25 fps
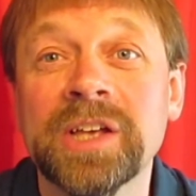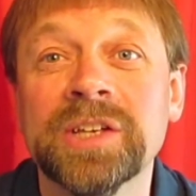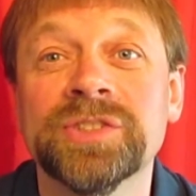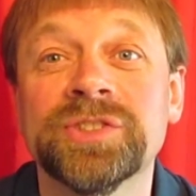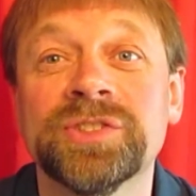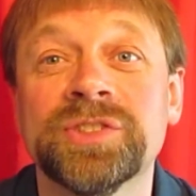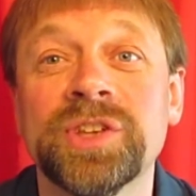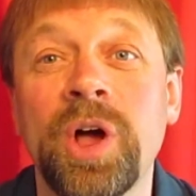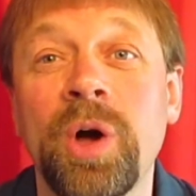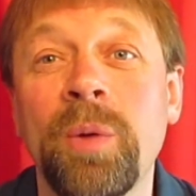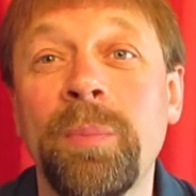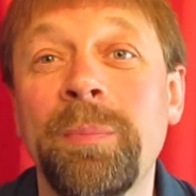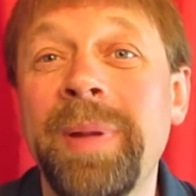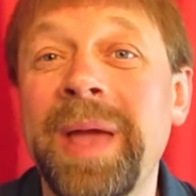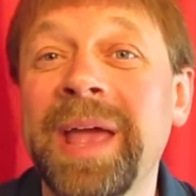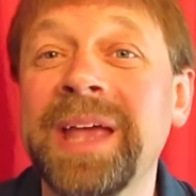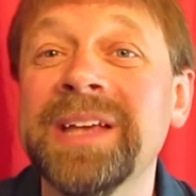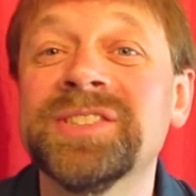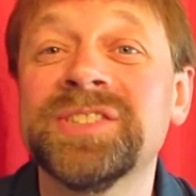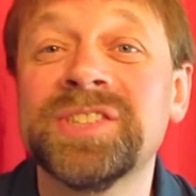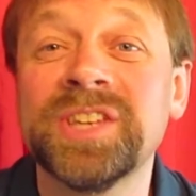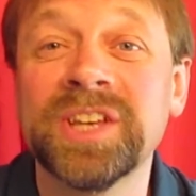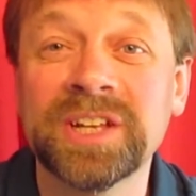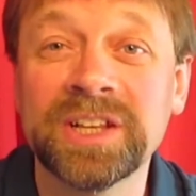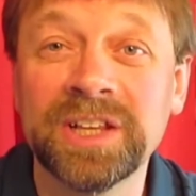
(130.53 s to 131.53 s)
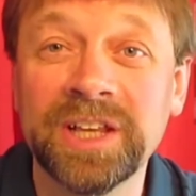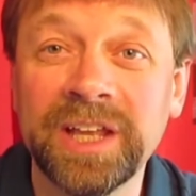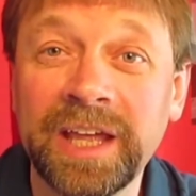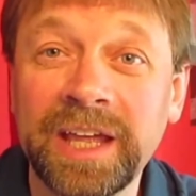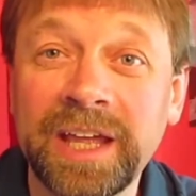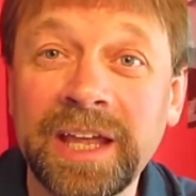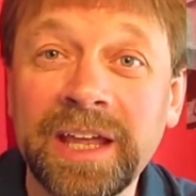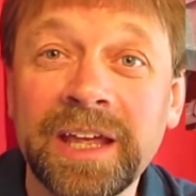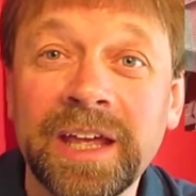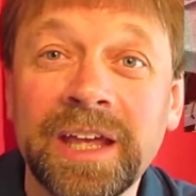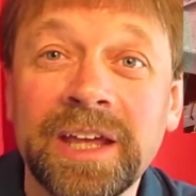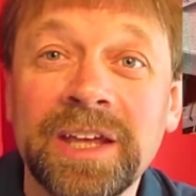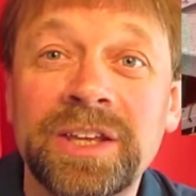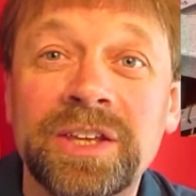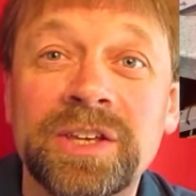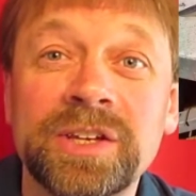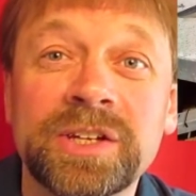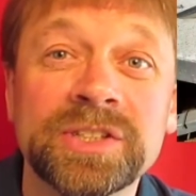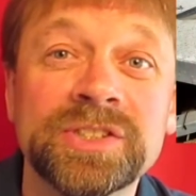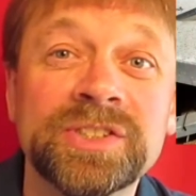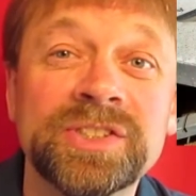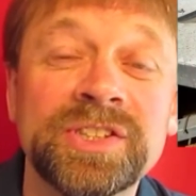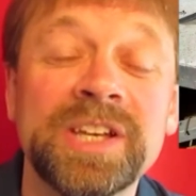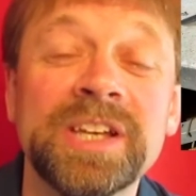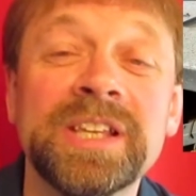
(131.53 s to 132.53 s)
So basically, you
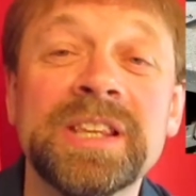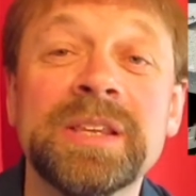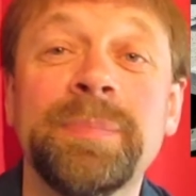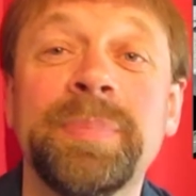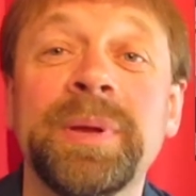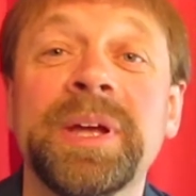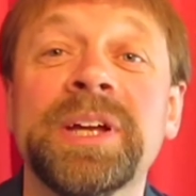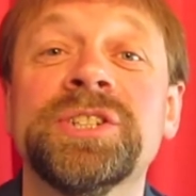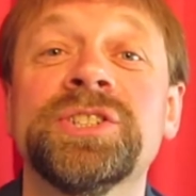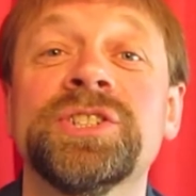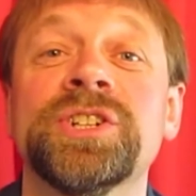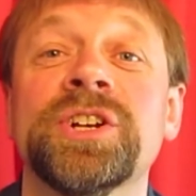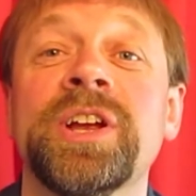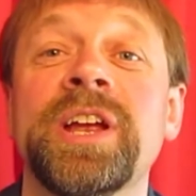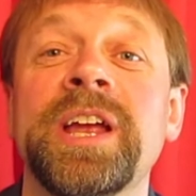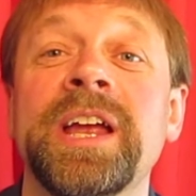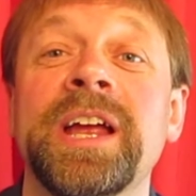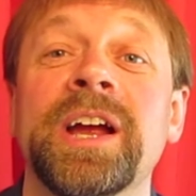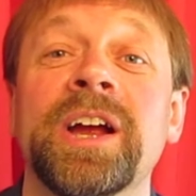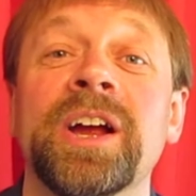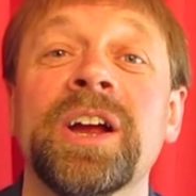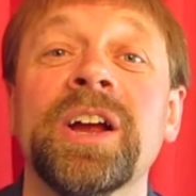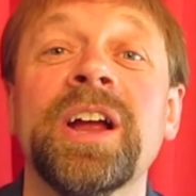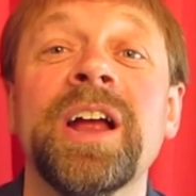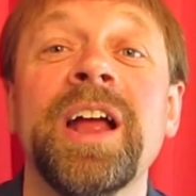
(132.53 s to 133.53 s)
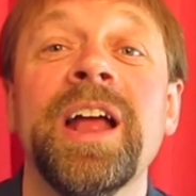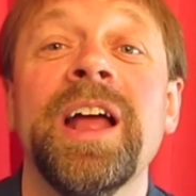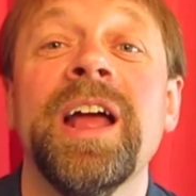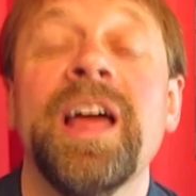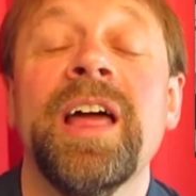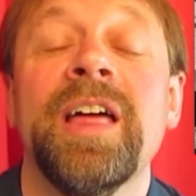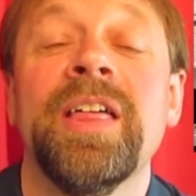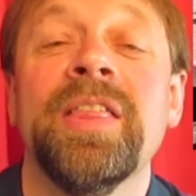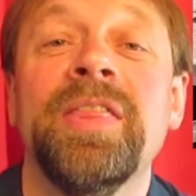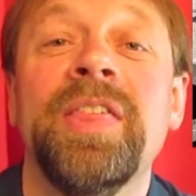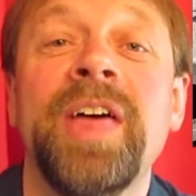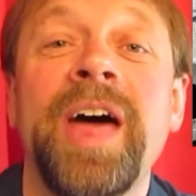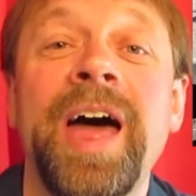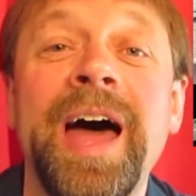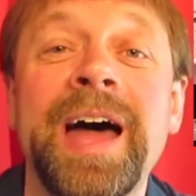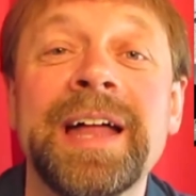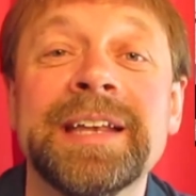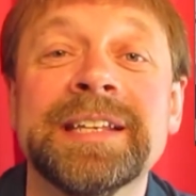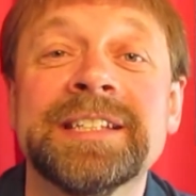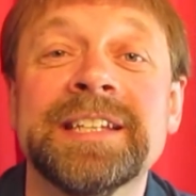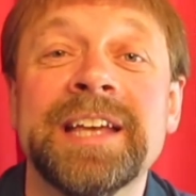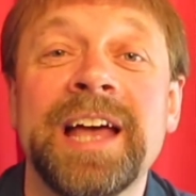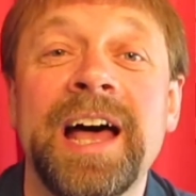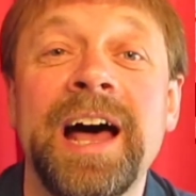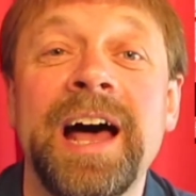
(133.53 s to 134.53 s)
can see in the picture here
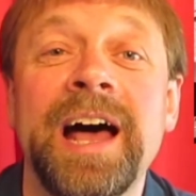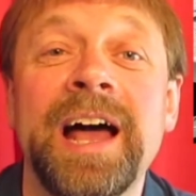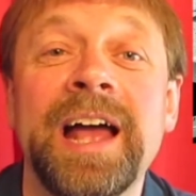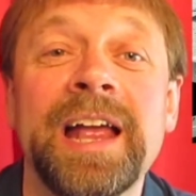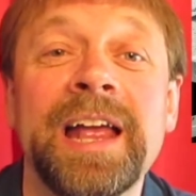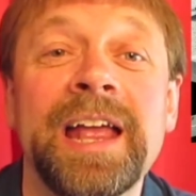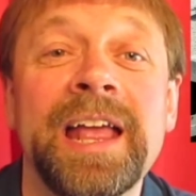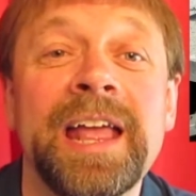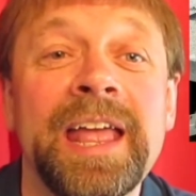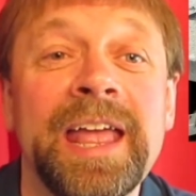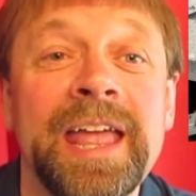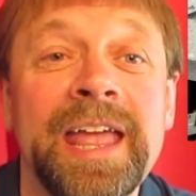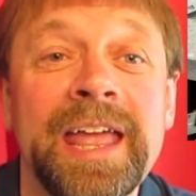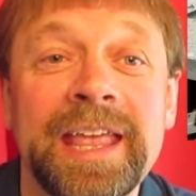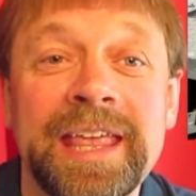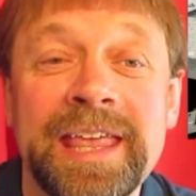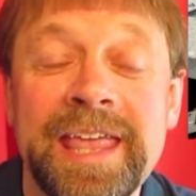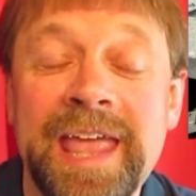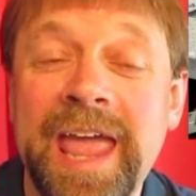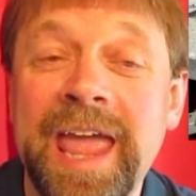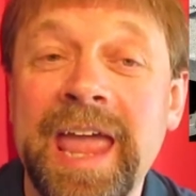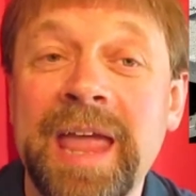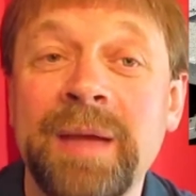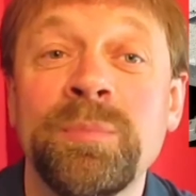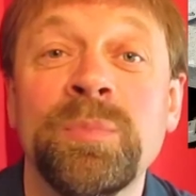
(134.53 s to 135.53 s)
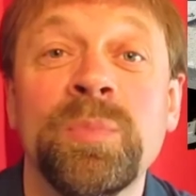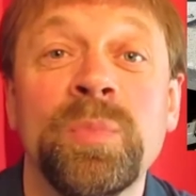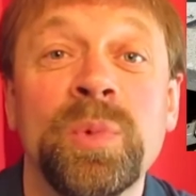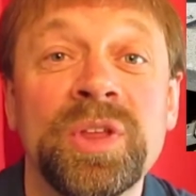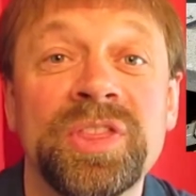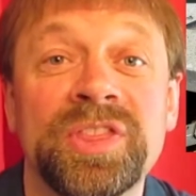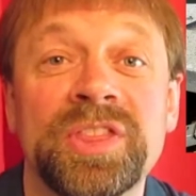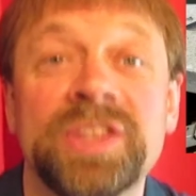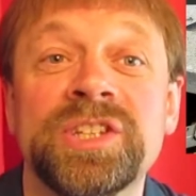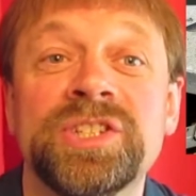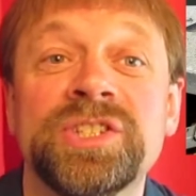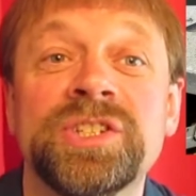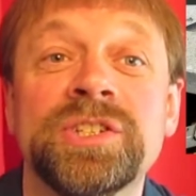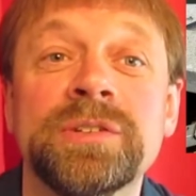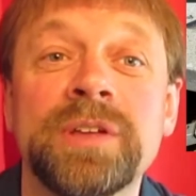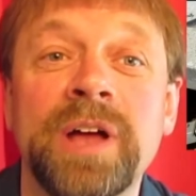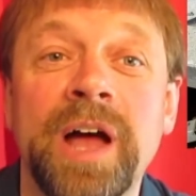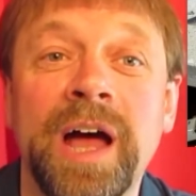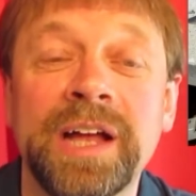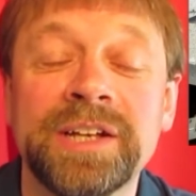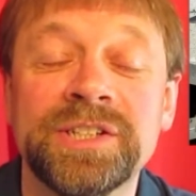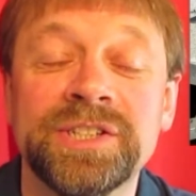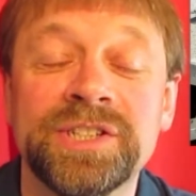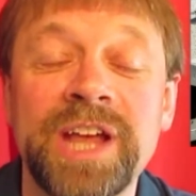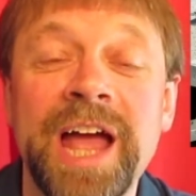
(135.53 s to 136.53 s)
that it came with
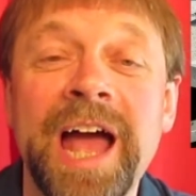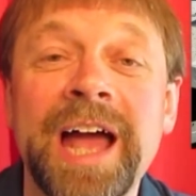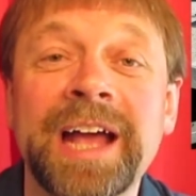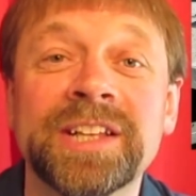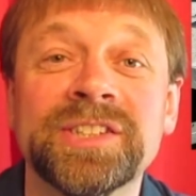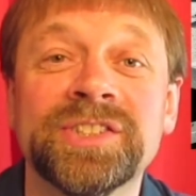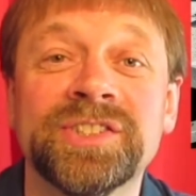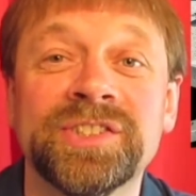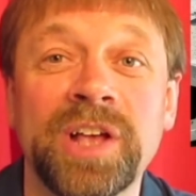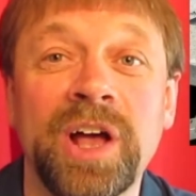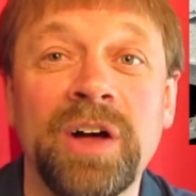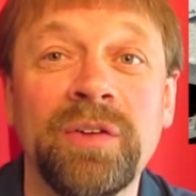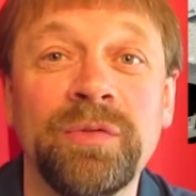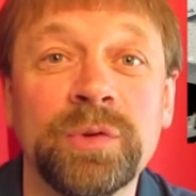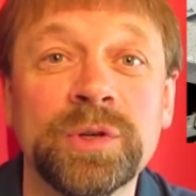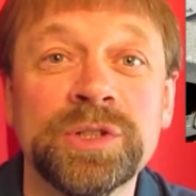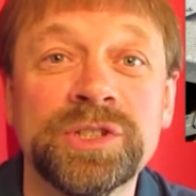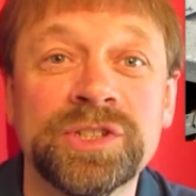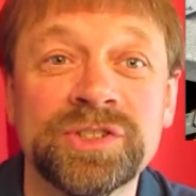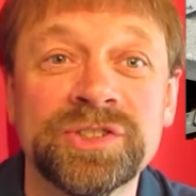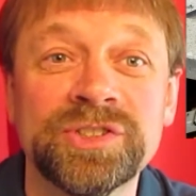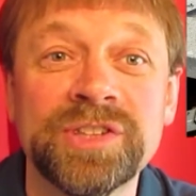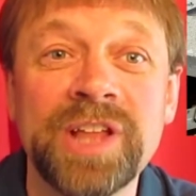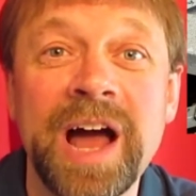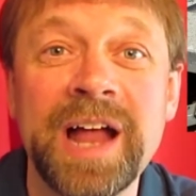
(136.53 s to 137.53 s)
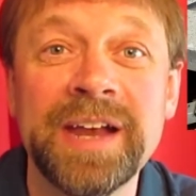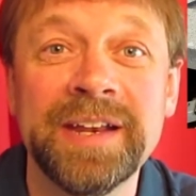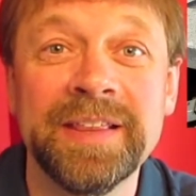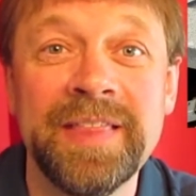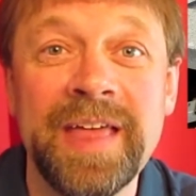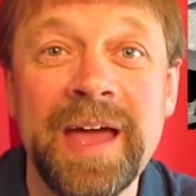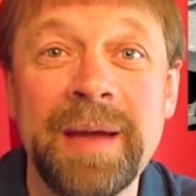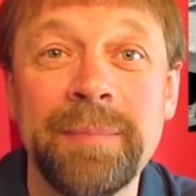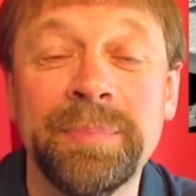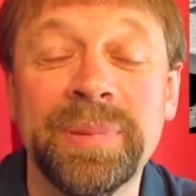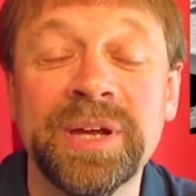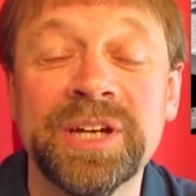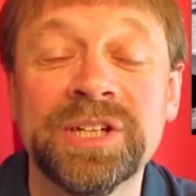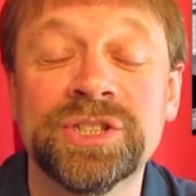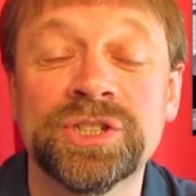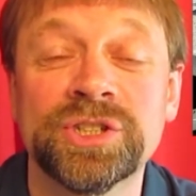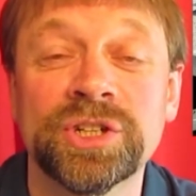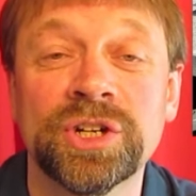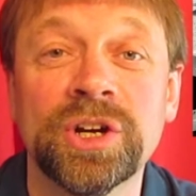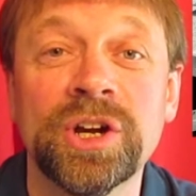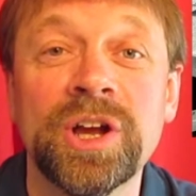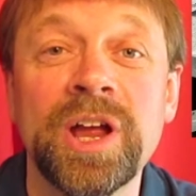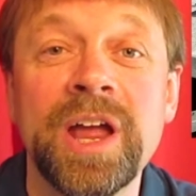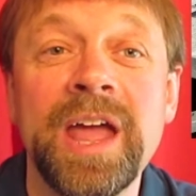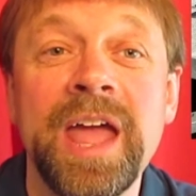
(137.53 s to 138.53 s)
the jack itself, which is not in that
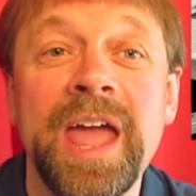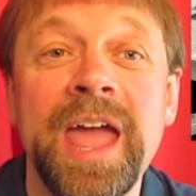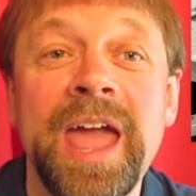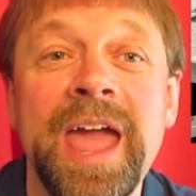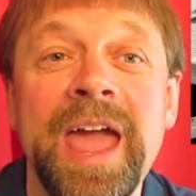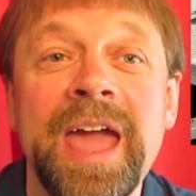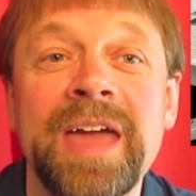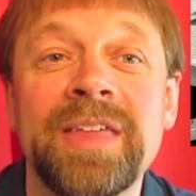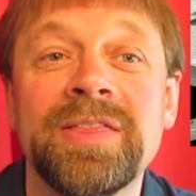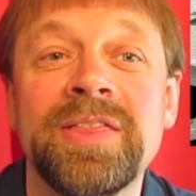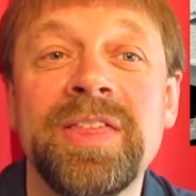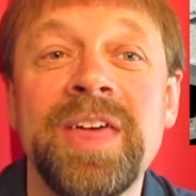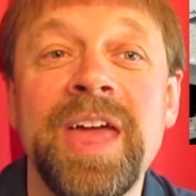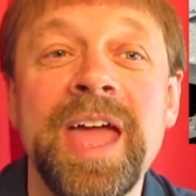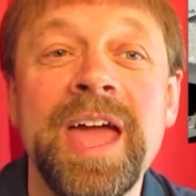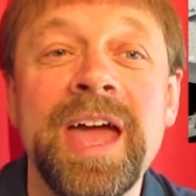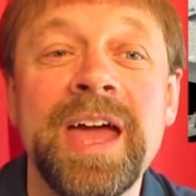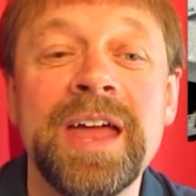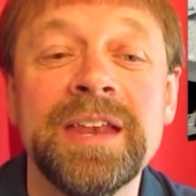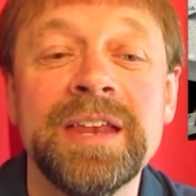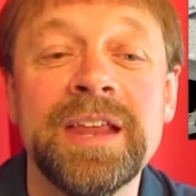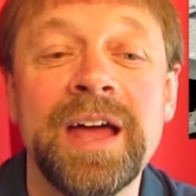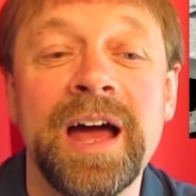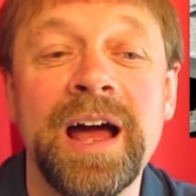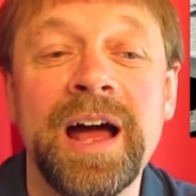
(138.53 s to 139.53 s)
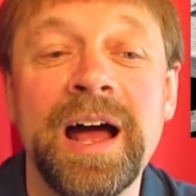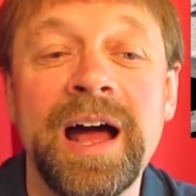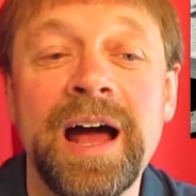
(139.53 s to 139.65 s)
picture, and then